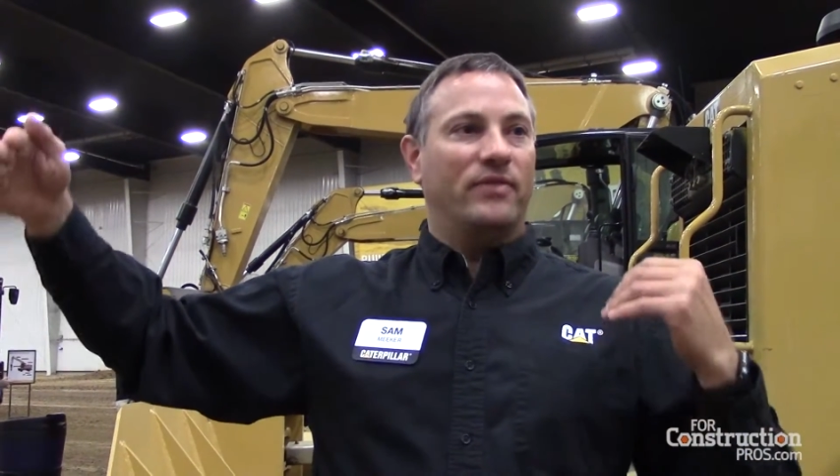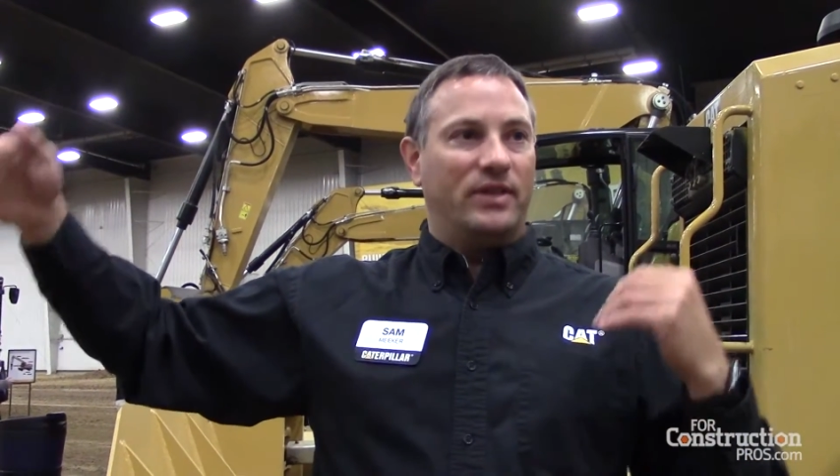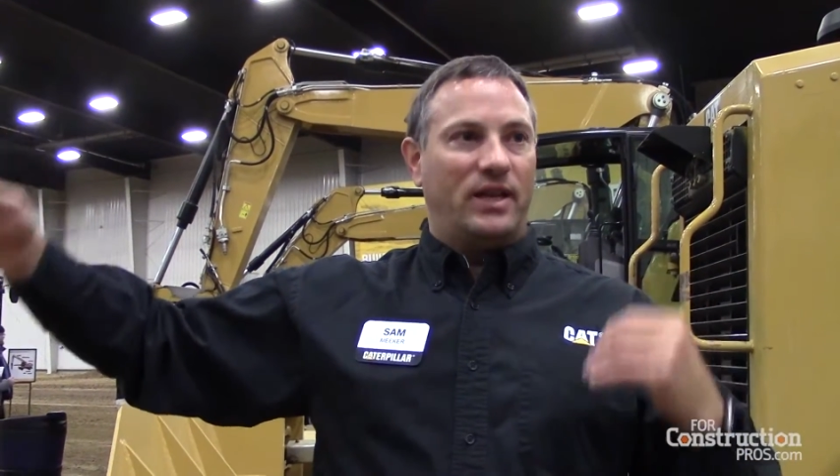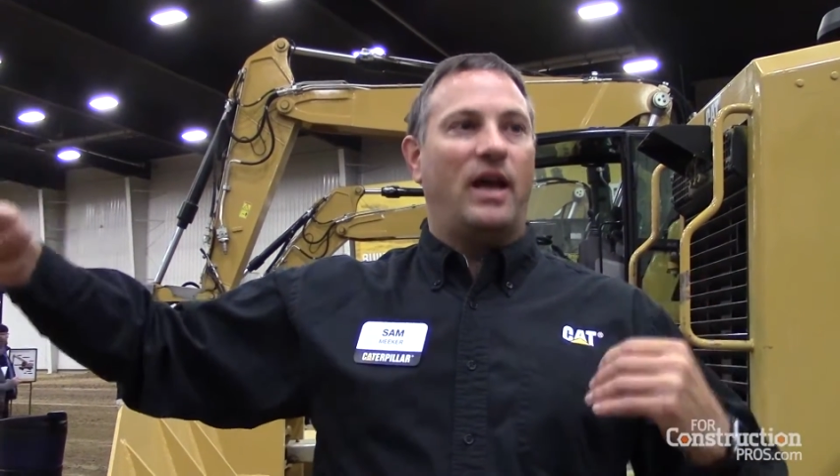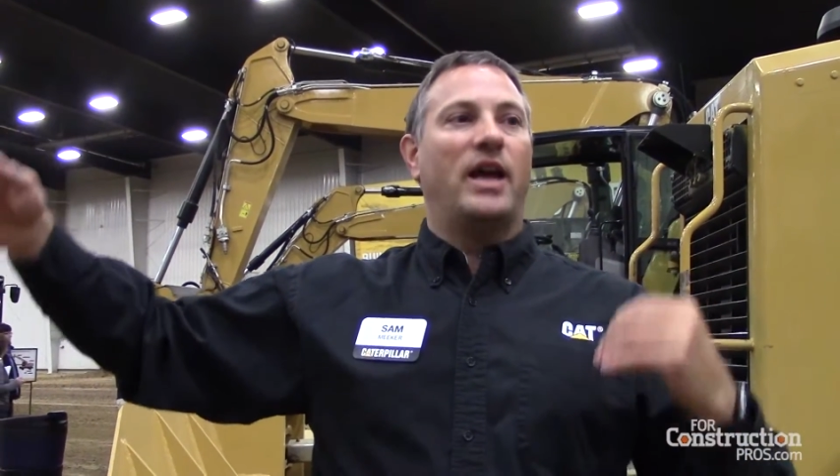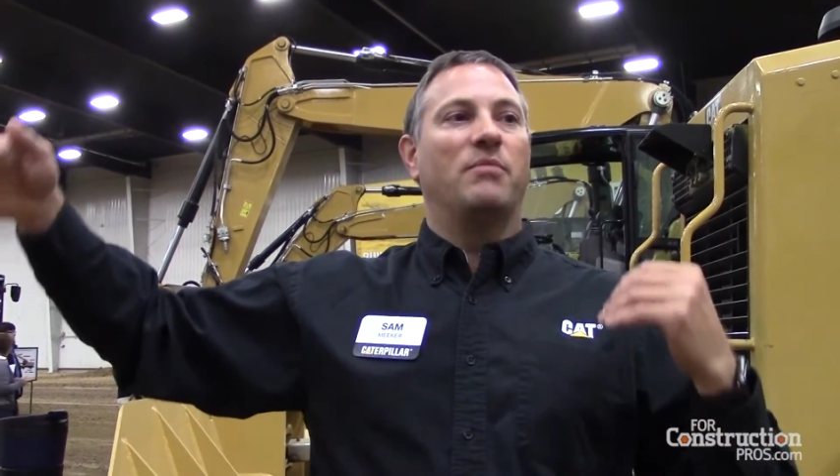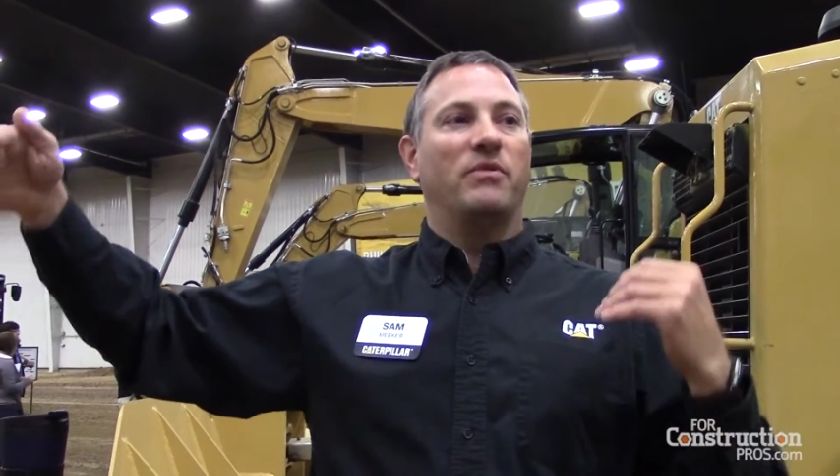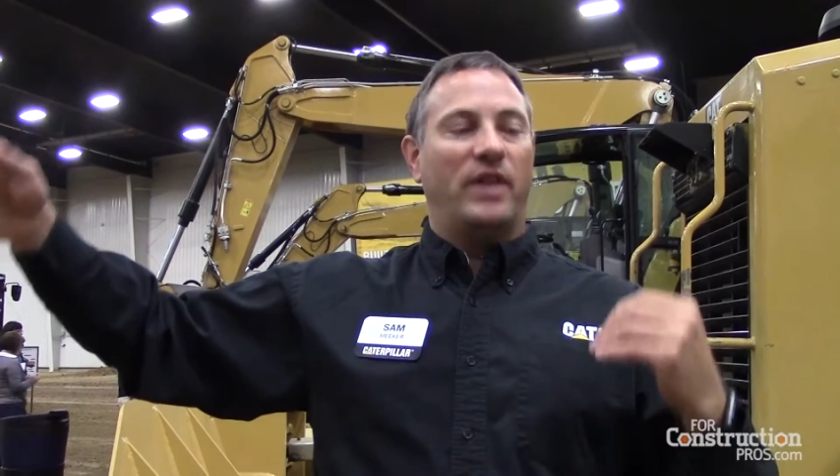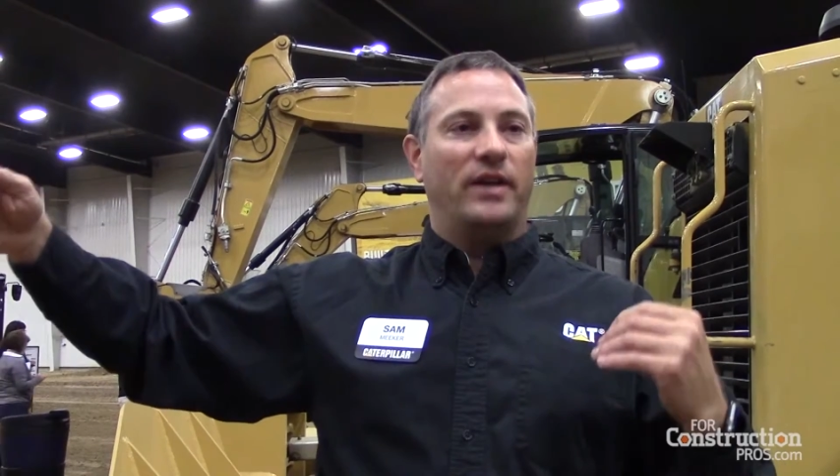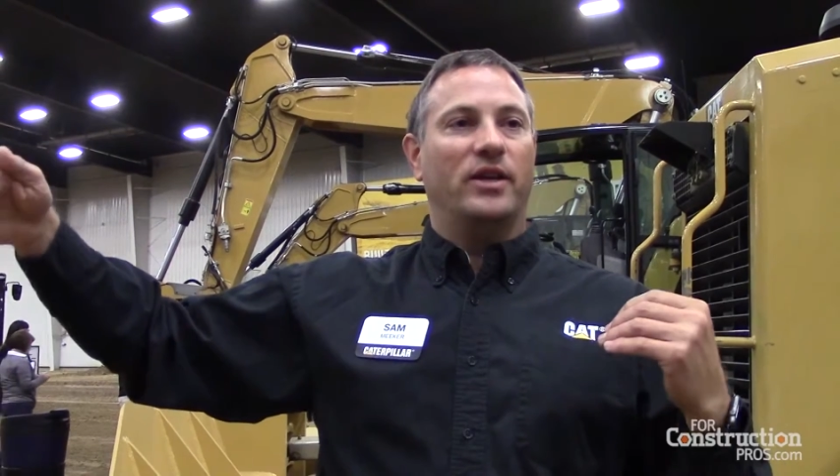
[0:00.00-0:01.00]
of the time
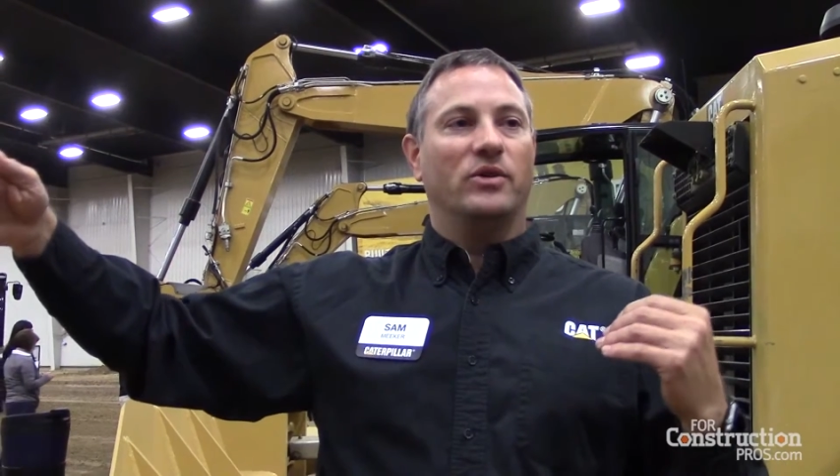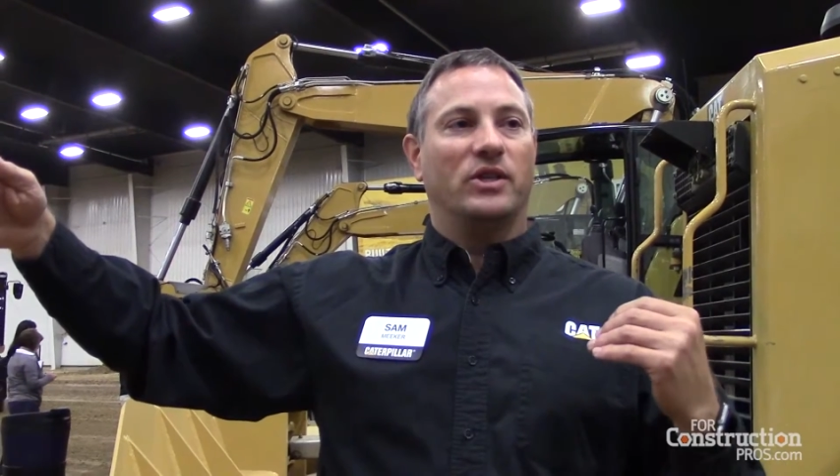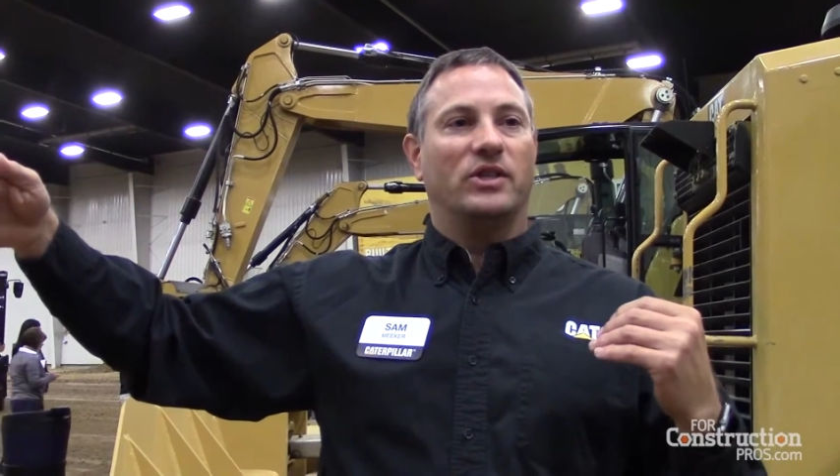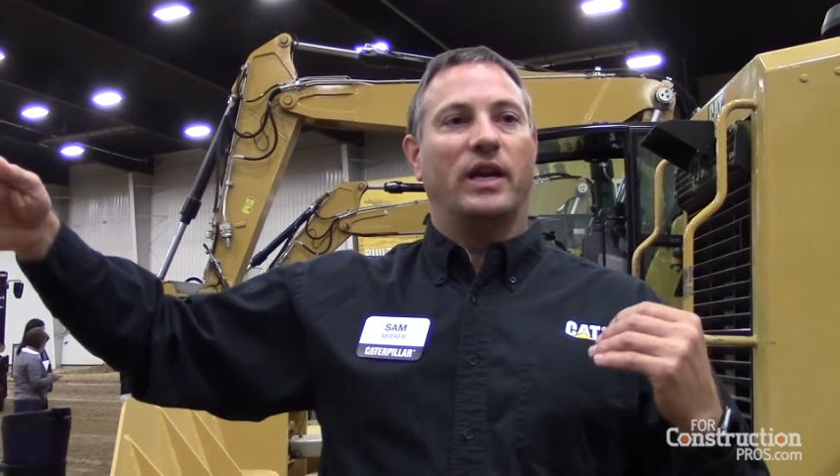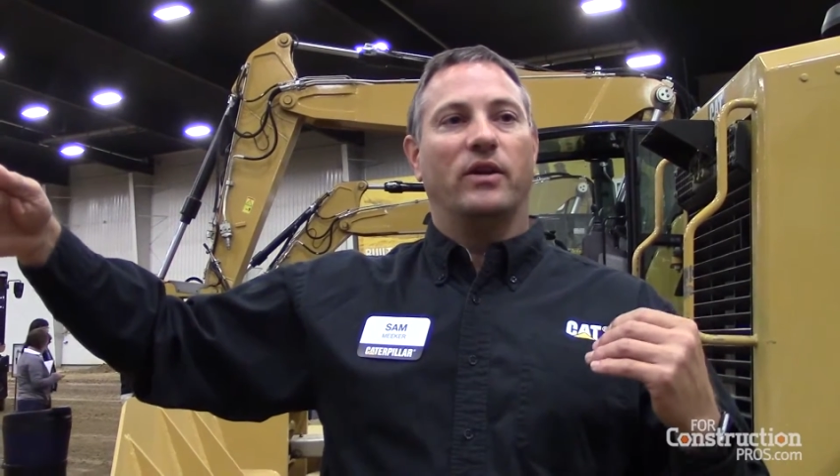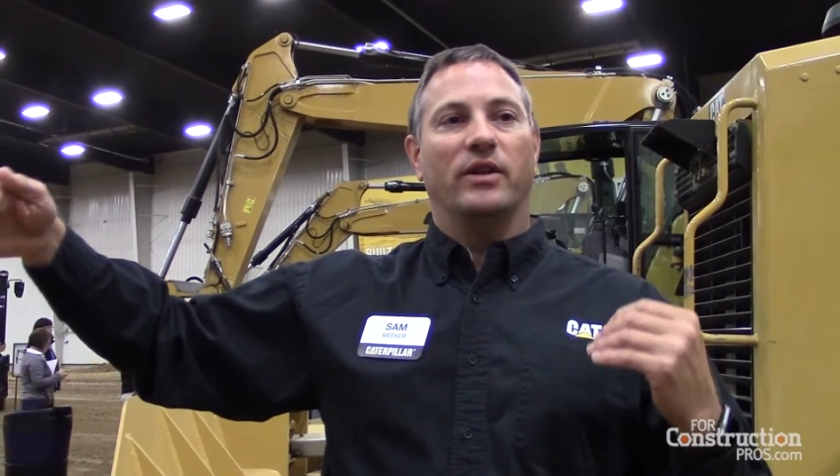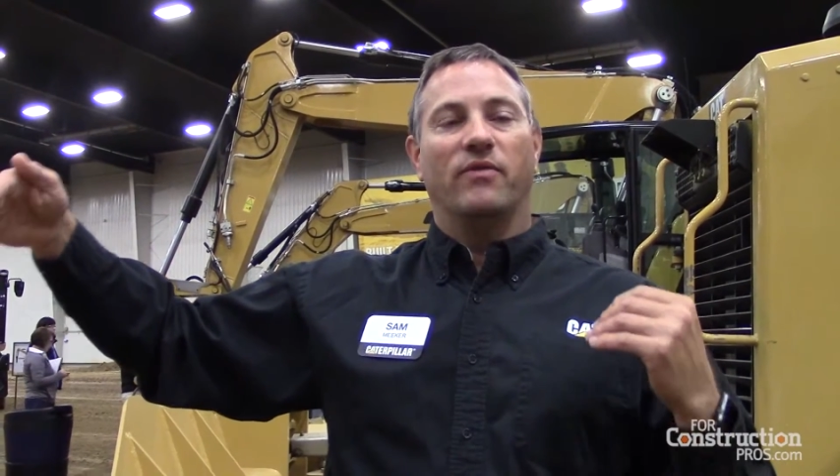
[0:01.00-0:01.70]
of that dozing cycle.